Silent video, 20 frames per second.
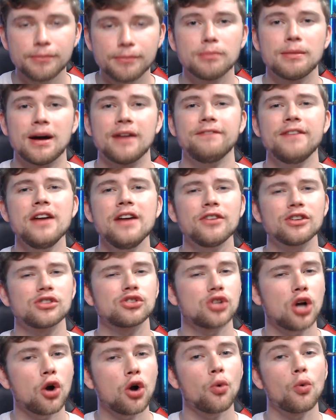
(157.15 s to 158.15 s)
But my favorite
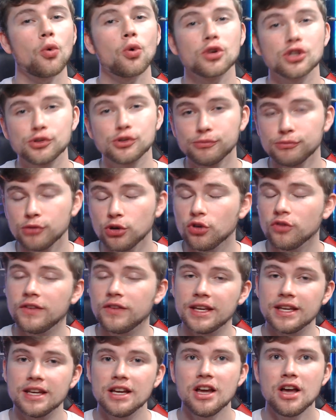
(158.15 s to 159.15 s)
Star Wars
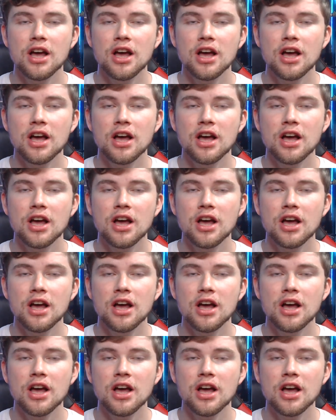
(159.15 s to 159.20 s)
movie,